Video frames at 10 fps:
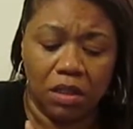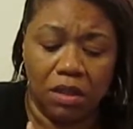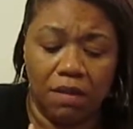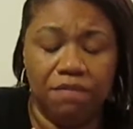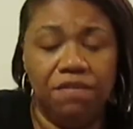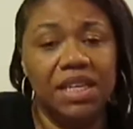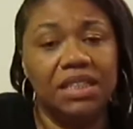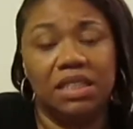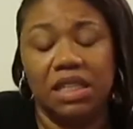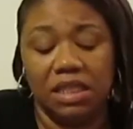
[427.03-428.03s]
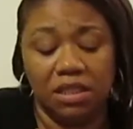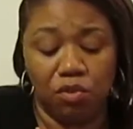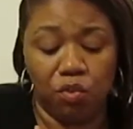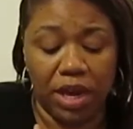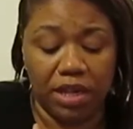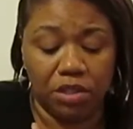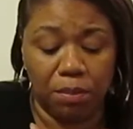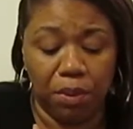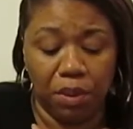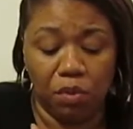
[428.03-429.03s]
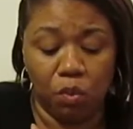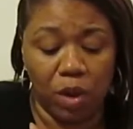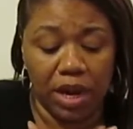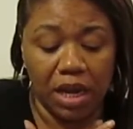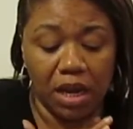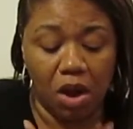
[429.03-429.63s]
Vince isn't ready to put a ring